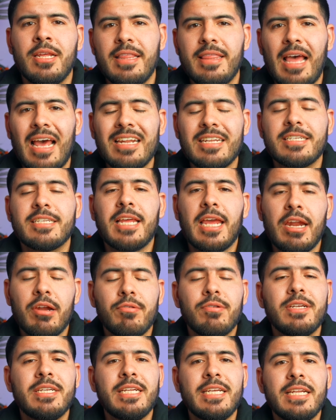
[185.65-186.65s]
And that is
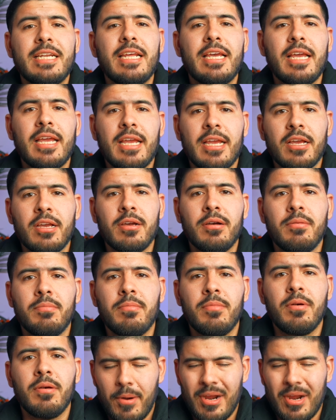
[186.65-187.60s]
guaranteed income.